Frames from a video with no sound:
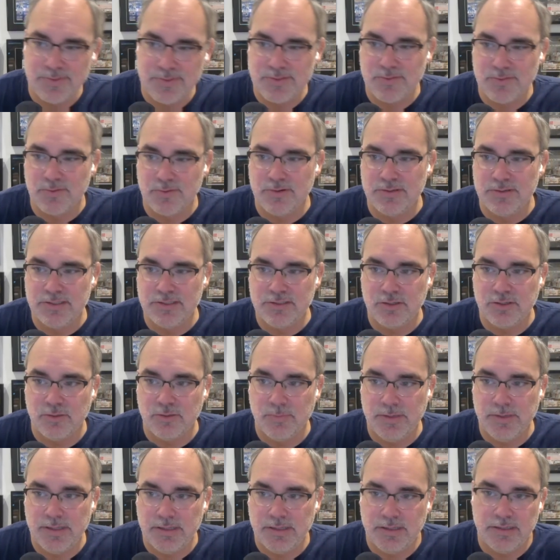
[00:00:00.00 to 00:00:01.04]
it was sort of
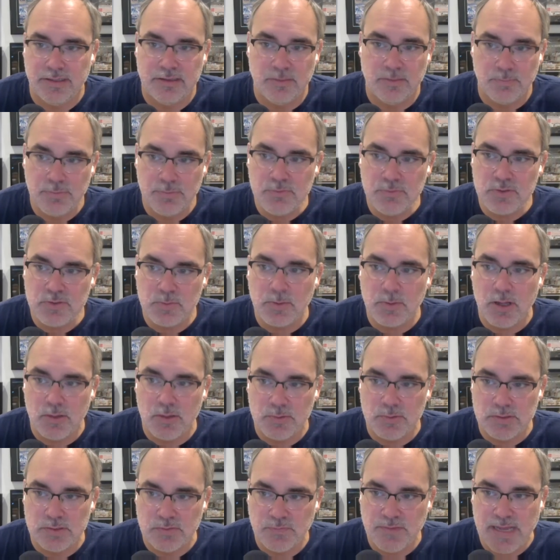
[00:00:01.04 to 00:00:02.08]
determined that like the boost
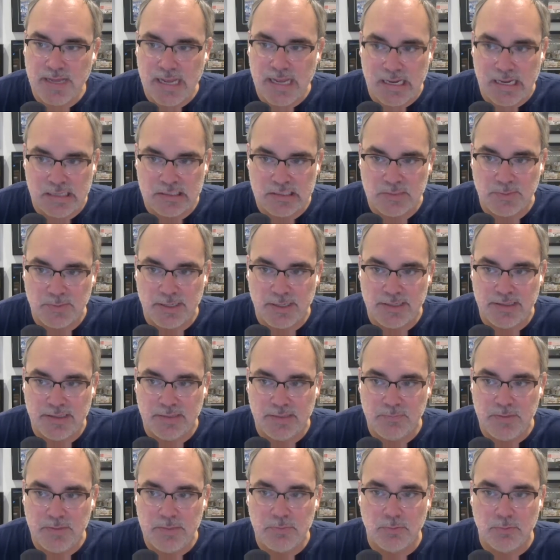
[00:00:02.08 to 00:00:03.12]
ball was fast, but I
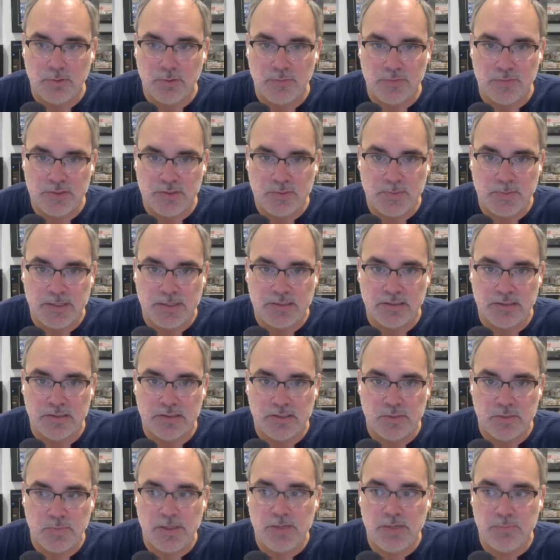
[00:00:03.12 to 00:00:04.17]
think people would have expected
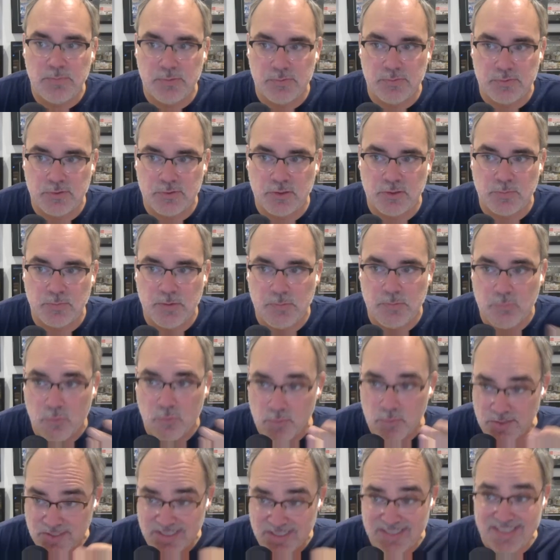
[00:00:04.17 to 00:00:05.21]
the speed booster to be
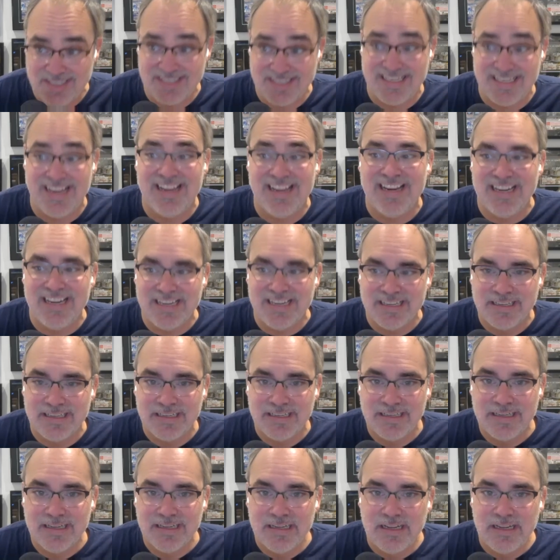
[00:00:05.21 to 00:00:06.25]
more sustained
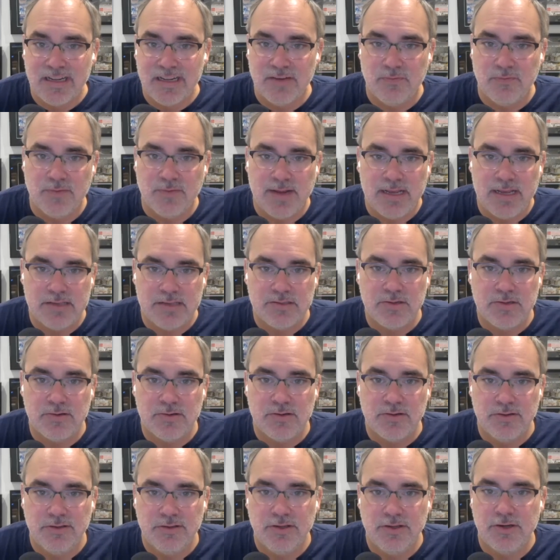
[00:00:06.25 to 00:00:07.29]
mm. and
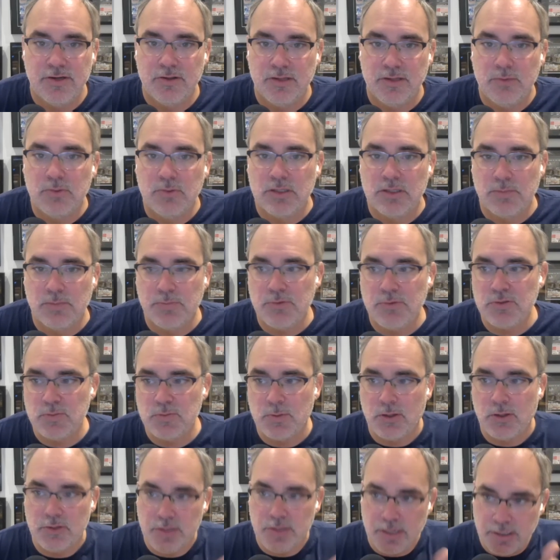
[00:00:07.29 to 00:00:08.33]
faster. You know, like with the
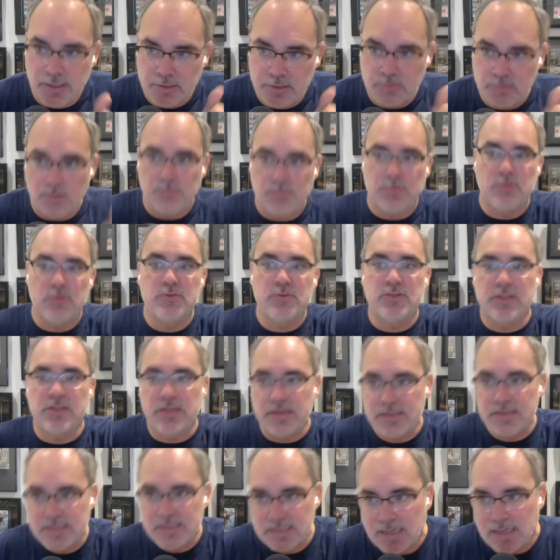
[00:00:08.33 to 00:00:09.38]
boost ball, you kind of do a boost and
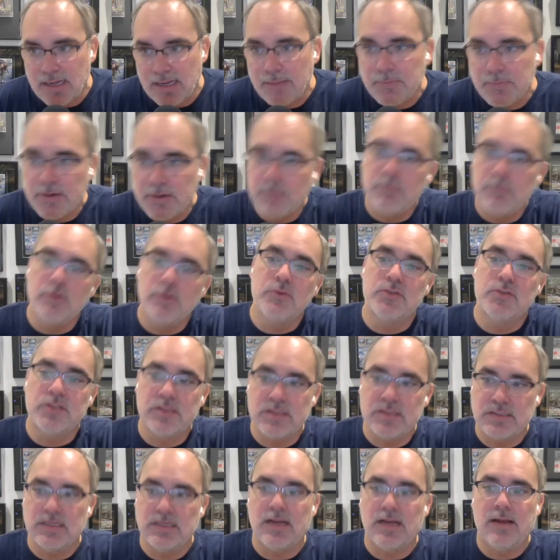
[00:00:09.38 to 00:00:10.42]
then stop, and a boost
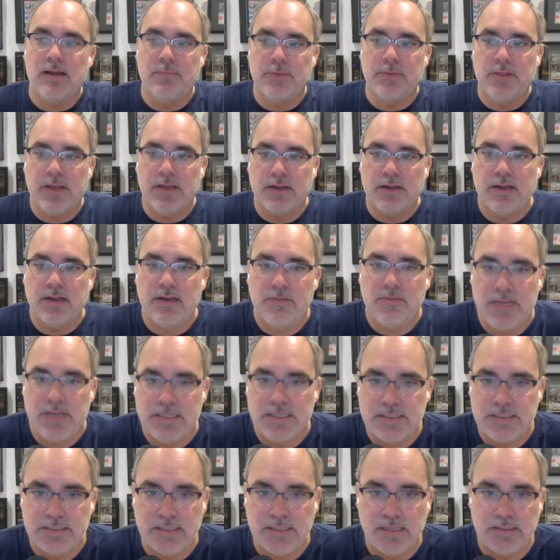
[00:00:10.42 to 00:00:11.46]
and stop, and that kind of
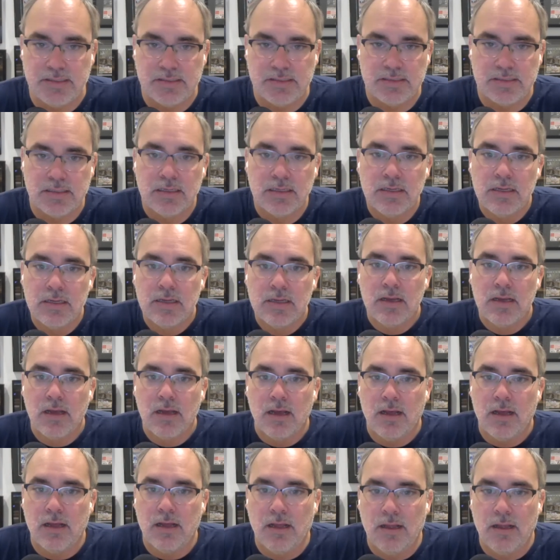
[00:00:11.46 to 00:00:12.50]
made sense.
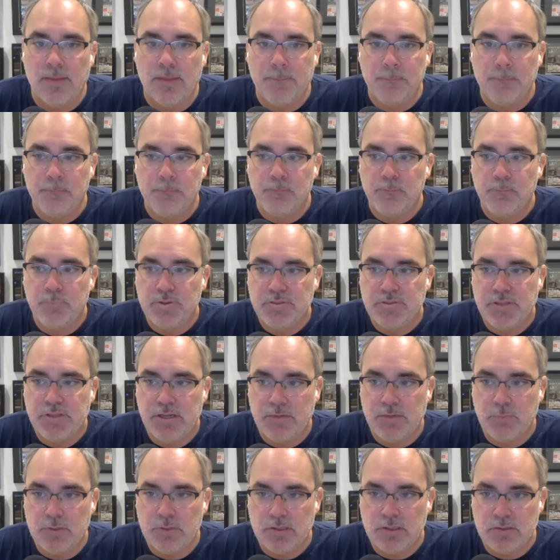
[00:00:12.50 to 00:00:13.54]
Um, but
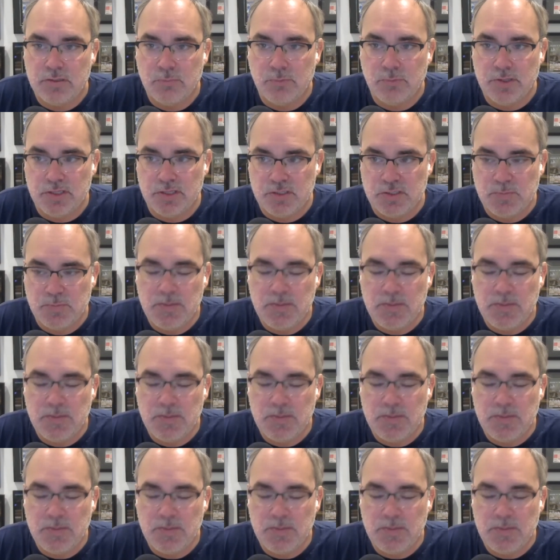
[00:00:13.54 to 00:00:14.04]
then with a with a